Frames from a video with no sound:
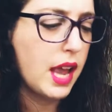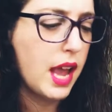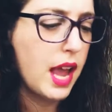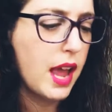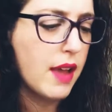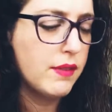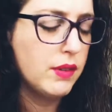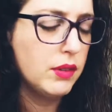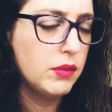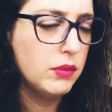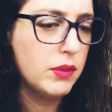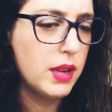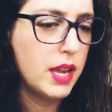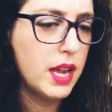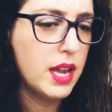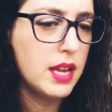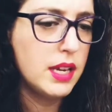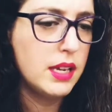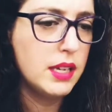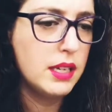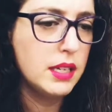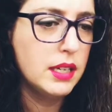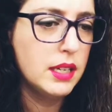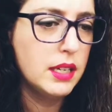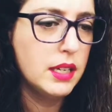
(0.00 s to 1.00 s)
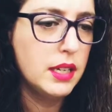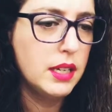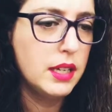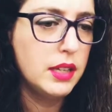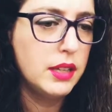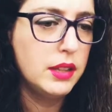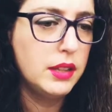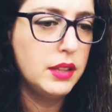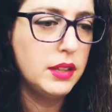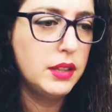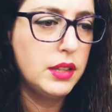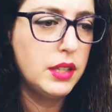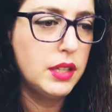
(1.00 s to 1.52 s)
I haven't read
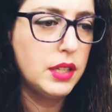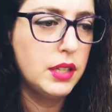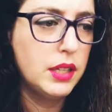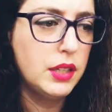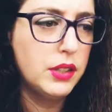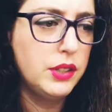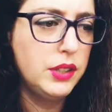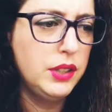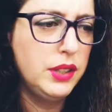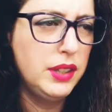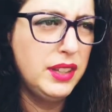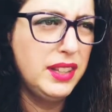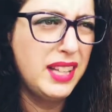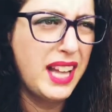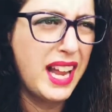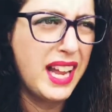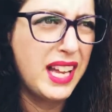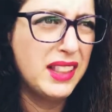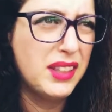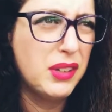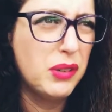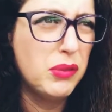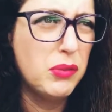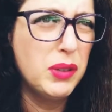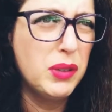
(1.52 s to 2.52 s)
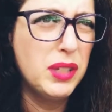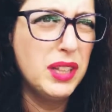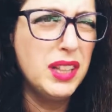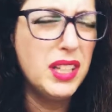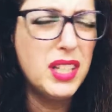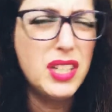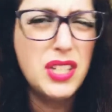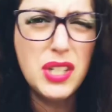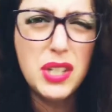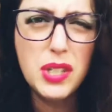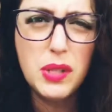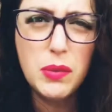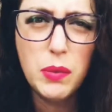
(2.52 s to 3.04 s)
the
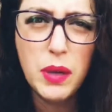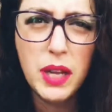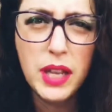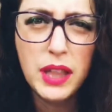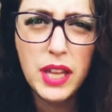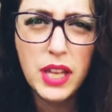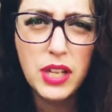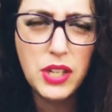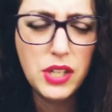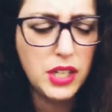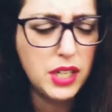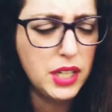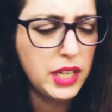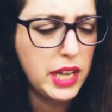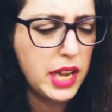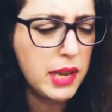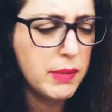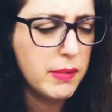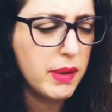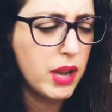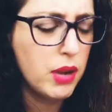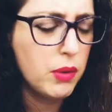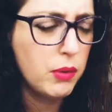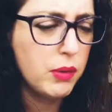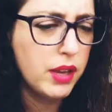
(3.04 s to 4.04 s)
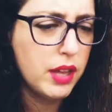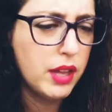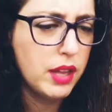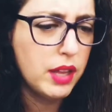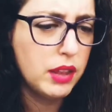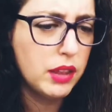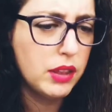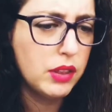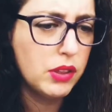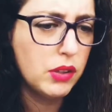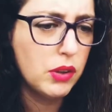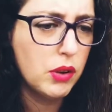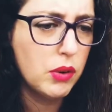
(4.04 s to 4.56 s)
religious one that she came out
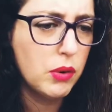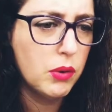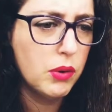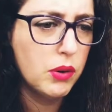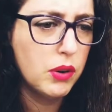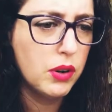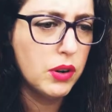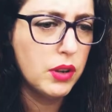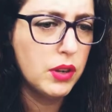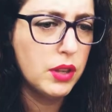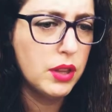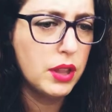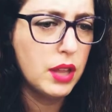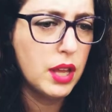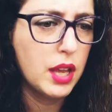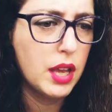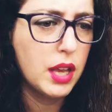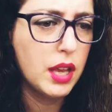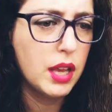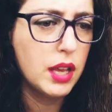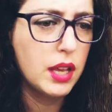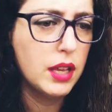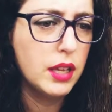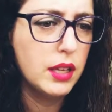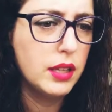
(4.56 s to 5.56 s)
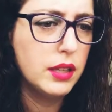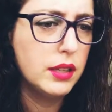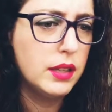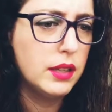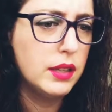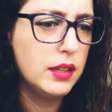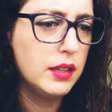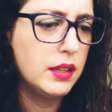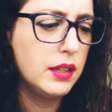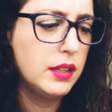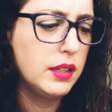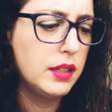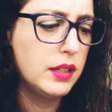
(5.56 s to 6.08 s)
with, or the
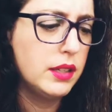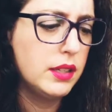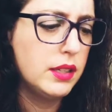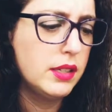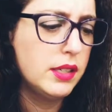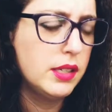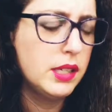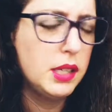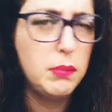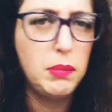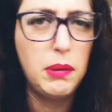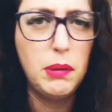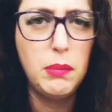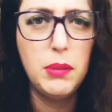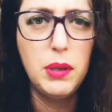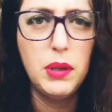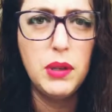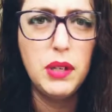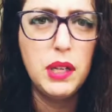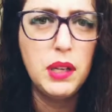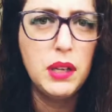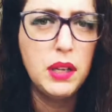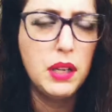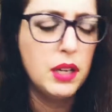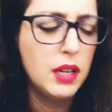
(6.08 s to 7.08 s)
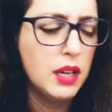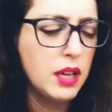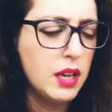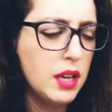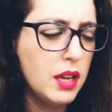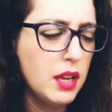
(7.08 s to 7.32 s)
Sleeping Beauty